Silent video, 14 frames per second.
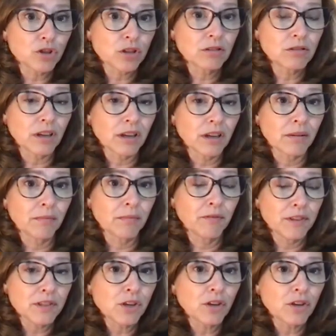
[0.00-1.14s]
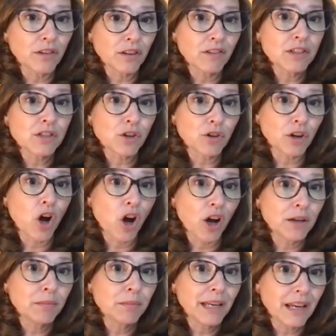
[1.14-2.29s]
the visitor
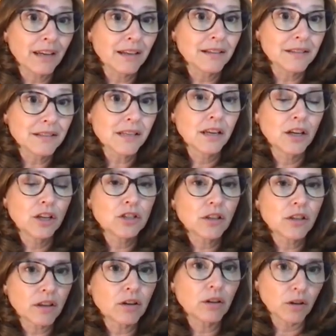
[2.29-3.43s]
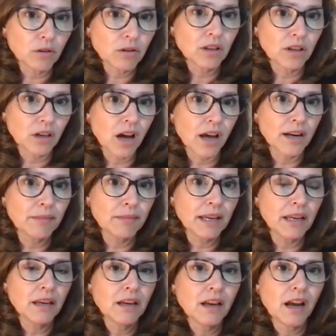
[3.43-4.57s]
economy is to their local
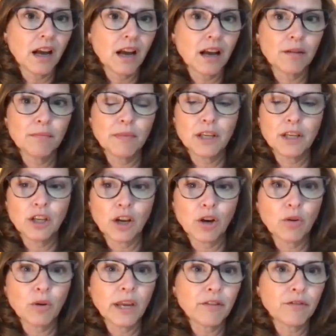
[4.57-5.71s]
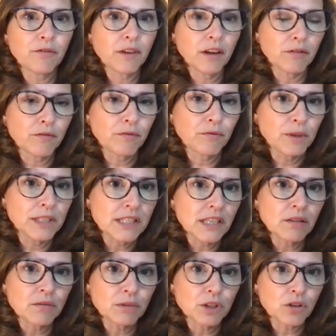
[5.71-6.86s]
economy. If we see
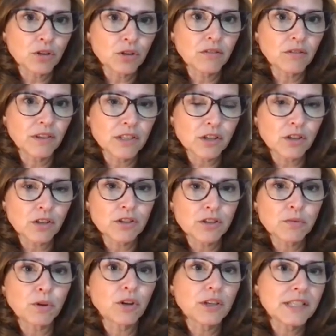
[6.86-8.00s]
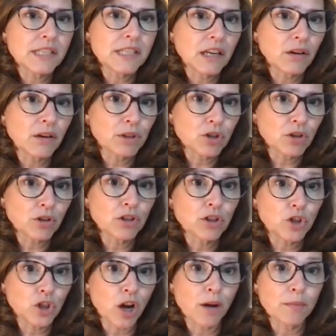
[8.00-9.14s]
a return to visitors, we're going to see a return to
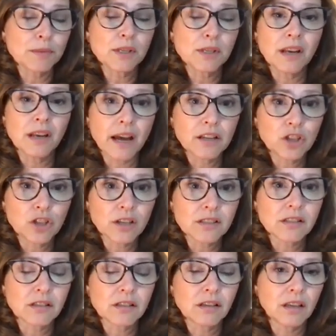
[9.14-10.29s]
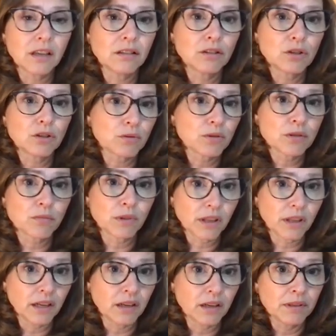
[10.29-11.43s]
jobs, not just in tourism
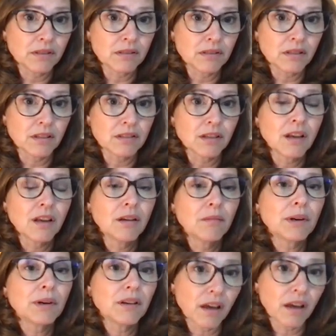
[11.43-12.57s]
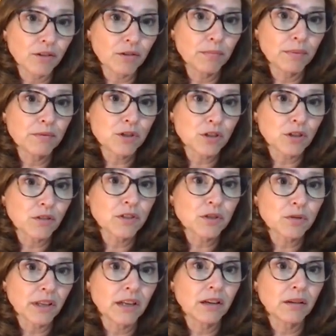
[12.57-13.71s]
related businesses, but in other service
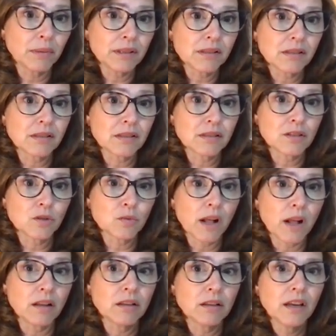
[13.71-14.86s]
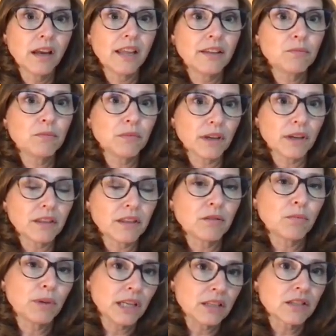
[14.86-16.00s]
related businesses as well. And I think
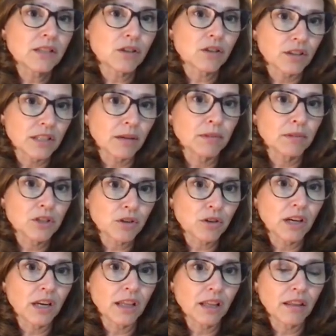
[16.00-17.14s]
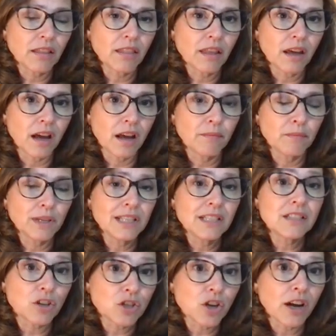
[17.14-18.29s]
we need to start demonstrating, we need to
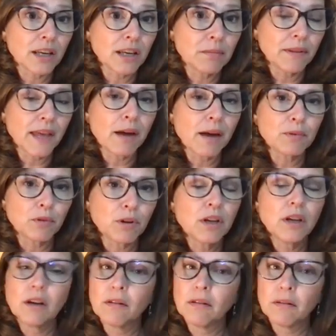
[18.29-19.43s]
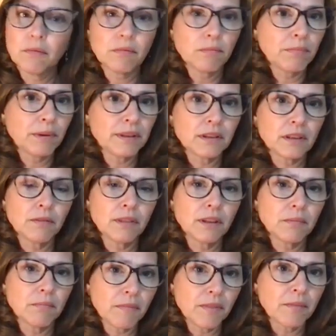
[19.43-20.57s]
start talking about that, but
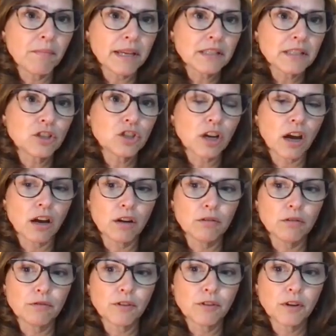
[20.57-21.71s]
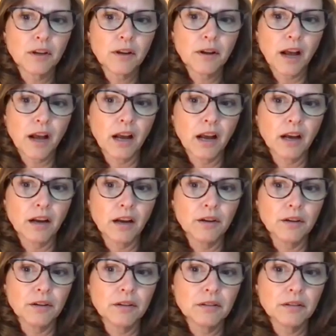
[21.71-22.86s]
the message of
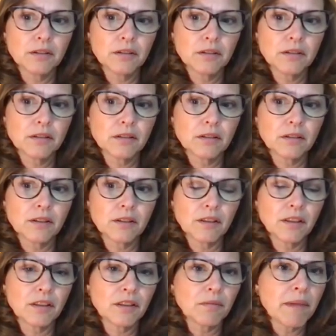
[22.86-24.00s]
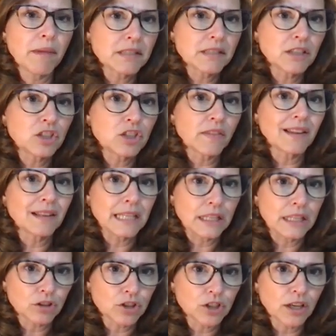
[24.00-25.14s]
the message and the
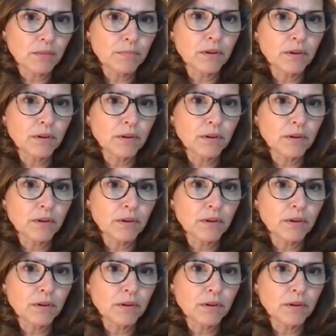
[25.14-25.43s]
leadership,